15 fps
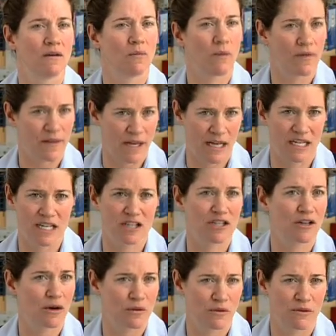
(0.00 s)
what they need to
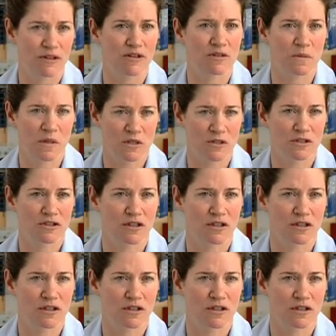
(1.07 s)
go through in their spiritual